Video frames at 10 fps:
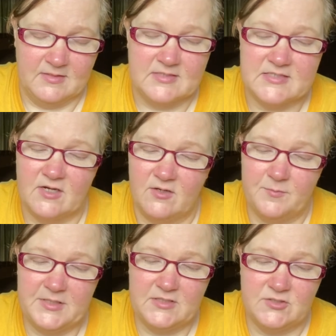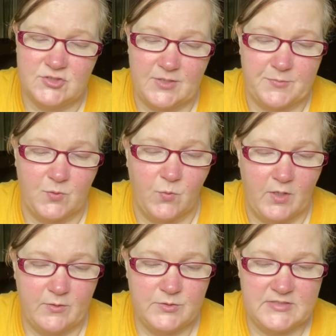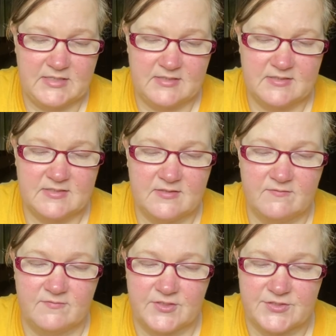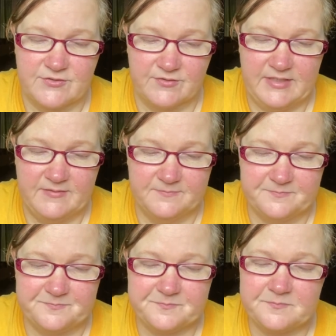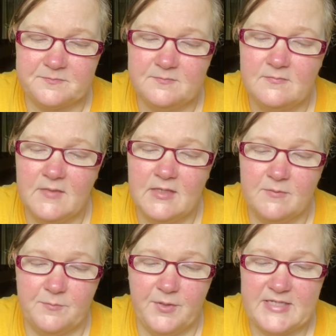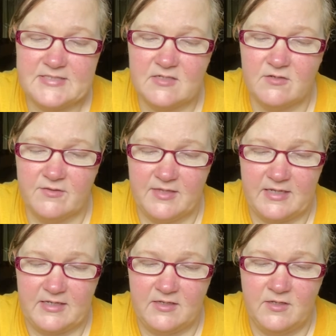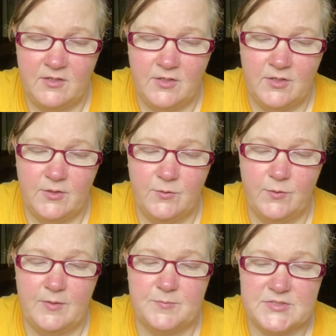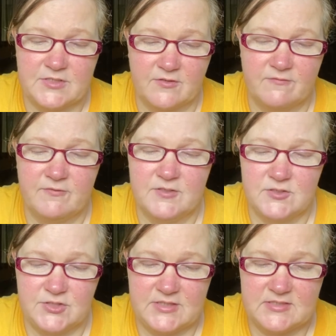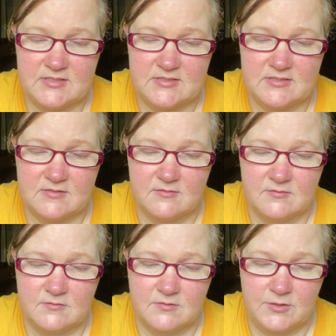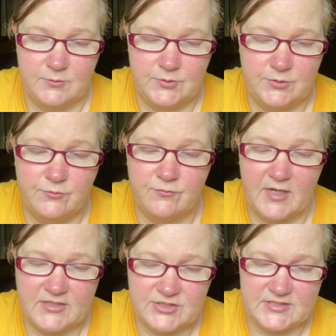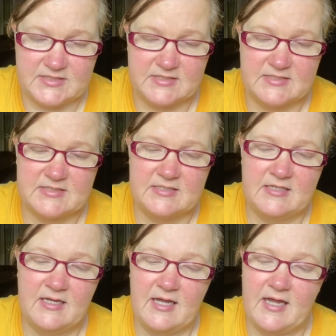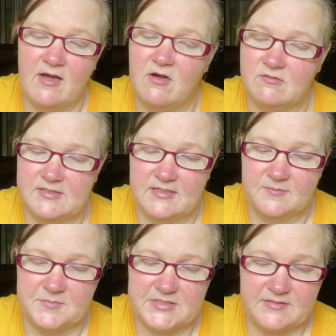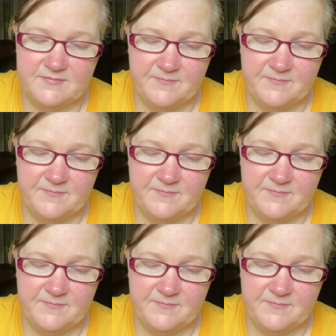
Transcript: Psalm chapter 106, verse 3. Blessed are they who observe justice, who do righteousness at all times.